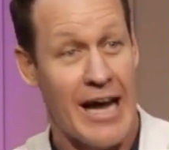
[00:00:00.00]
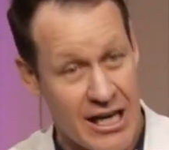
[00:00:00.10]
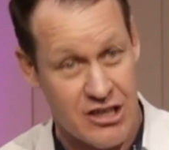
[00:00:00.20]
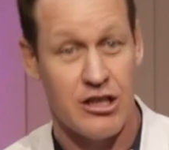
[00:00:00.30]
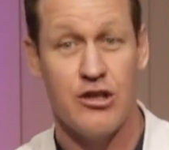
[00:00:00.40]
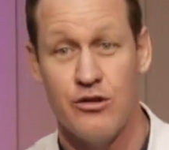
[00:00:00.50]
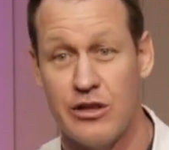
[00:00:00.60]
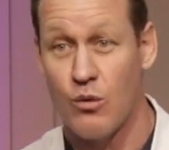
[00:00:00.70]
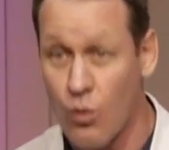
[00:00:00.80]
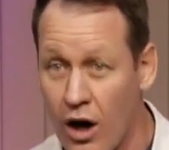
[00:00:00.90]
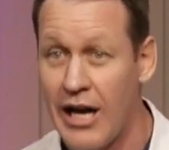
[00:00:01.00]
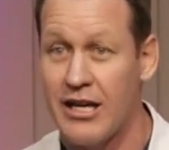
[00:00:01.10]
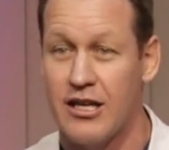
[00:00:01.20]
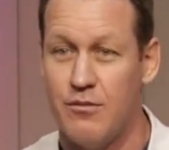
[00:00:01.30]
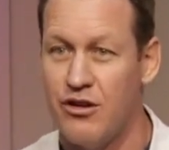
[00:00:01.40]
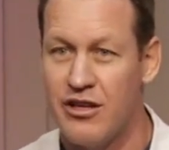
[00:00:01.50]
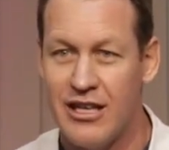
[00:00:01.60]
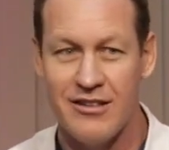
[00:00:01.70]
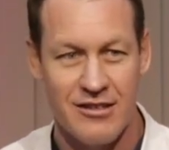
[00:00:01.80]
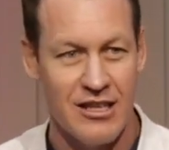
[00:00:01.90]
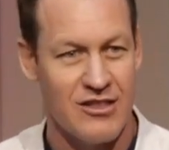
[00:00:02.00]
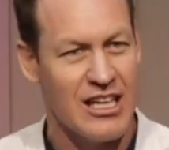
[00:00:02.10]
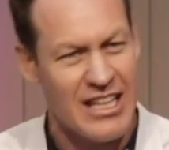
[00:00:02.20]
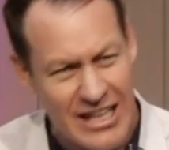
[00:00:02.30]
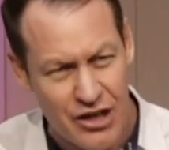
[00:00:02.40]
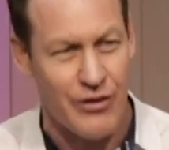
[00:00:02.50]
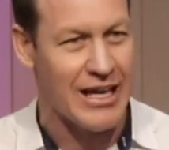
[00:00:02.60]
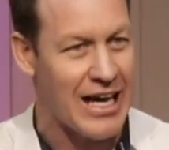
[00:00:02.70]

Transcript: actually using wine in communion is that the lingering